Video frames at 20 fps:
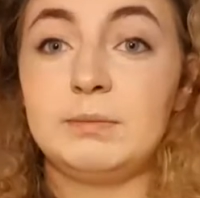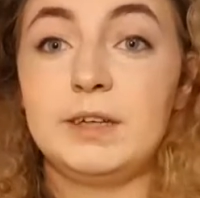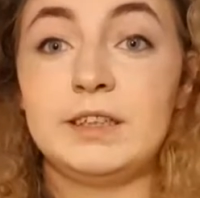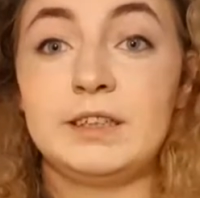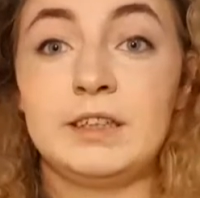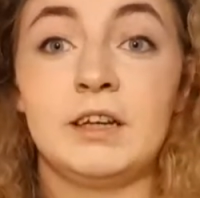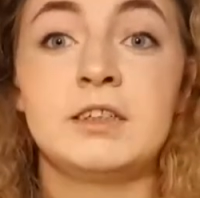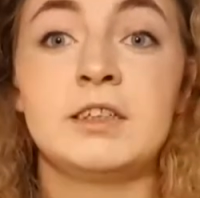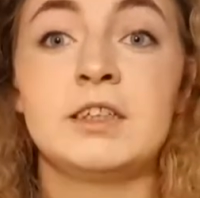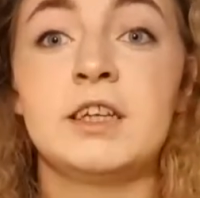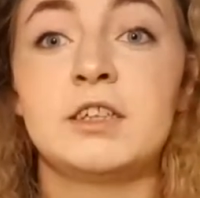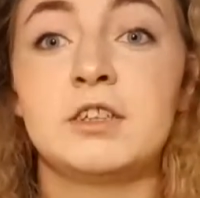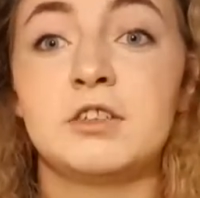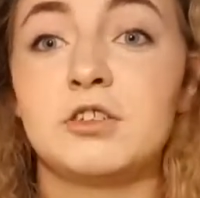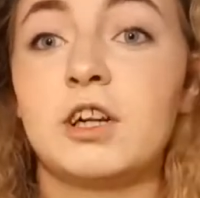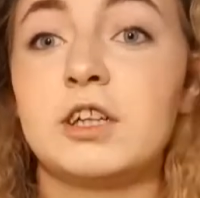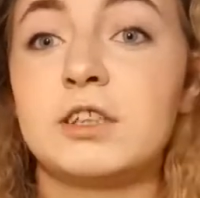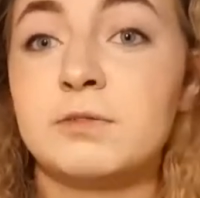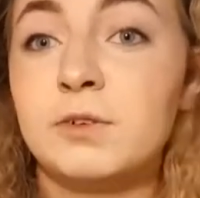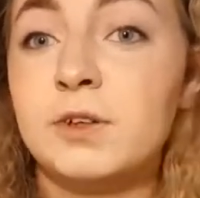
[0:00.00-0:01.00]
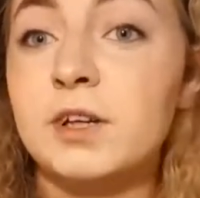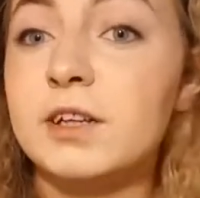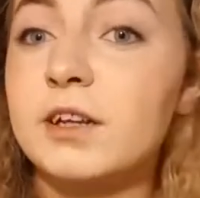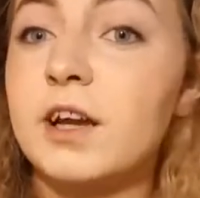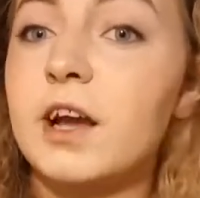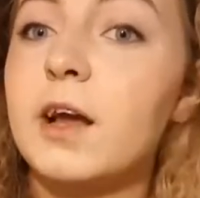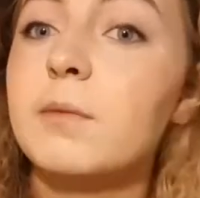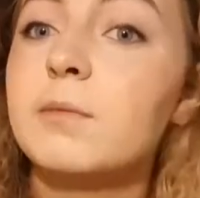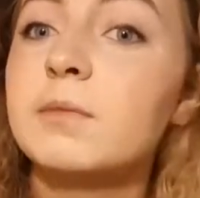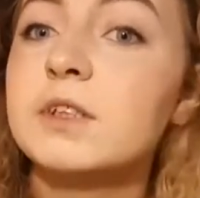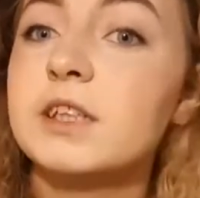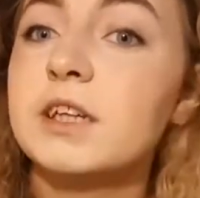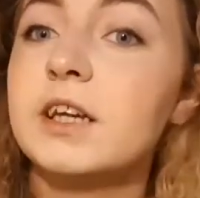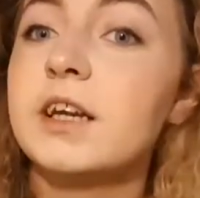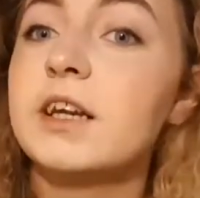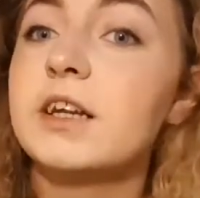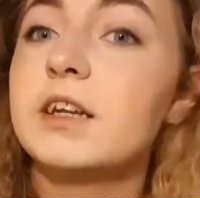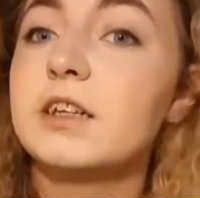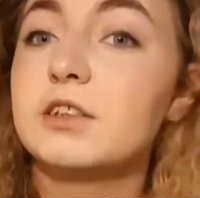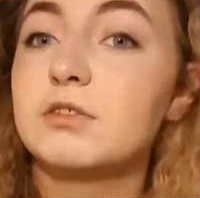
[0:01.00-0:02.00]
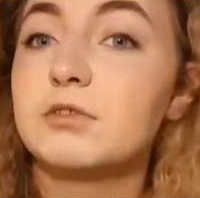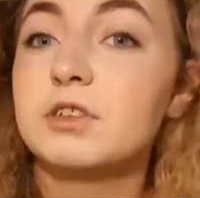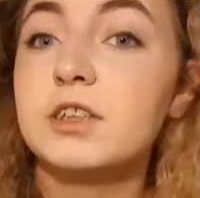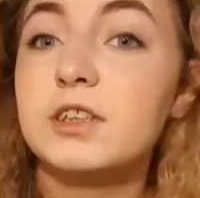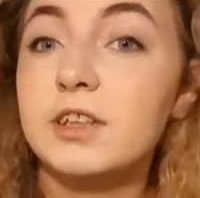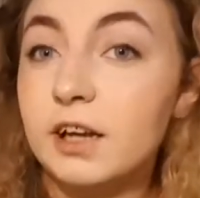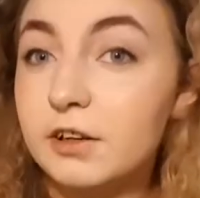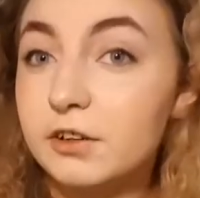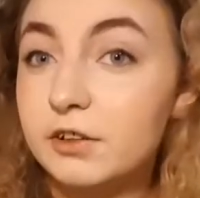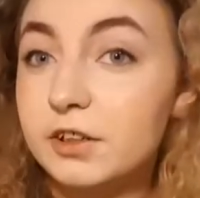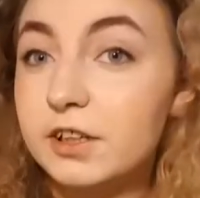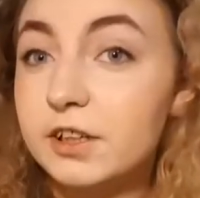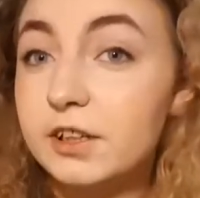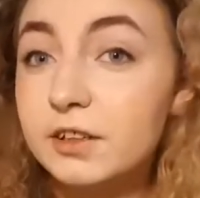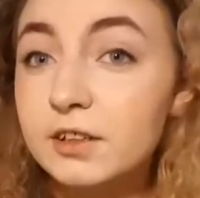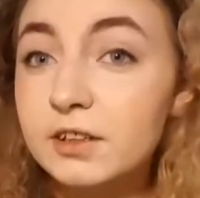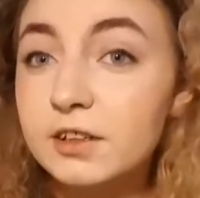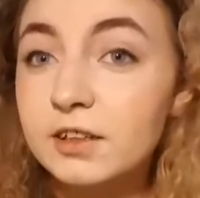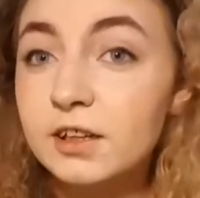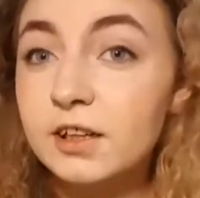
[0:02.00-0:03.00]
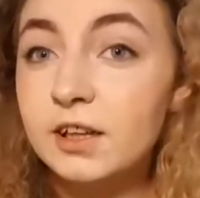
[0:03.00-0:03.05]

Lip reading: It does get stressful at times, and it's really tiring,